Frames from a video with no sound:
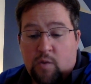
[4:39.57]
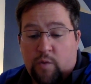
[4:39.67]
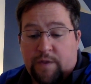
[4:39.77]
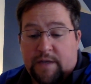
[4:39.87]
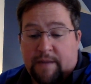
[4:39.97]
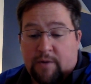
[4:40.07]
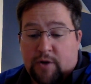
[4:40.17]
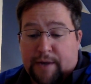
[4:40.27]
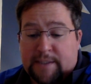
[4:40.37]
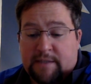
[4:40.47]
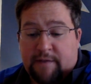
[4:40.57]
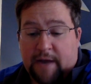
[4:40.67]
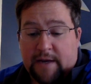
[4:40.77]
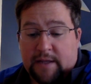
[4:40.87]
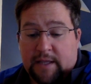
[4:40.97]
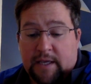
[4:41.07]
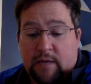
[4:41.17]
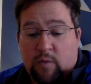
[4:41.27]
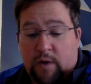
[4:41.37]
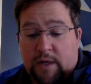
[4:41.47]
With the Democrats divided,
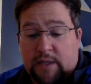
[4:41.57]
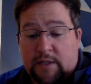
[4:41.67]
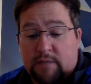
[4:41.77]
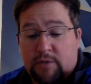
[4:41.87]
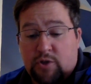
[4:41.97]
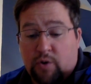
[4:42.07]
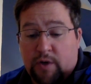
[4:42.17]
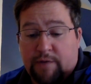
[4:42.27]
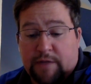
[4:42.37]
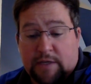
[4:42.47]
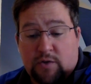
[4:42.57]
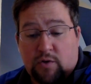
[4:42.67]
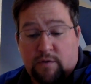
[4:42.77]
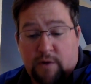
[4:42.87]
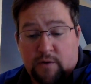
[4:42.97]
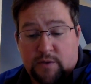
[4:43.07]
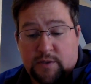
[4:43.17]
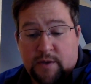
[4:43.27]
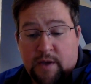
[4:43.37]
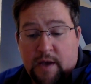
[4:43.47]
Lincoln won a clear majority of electoral votes.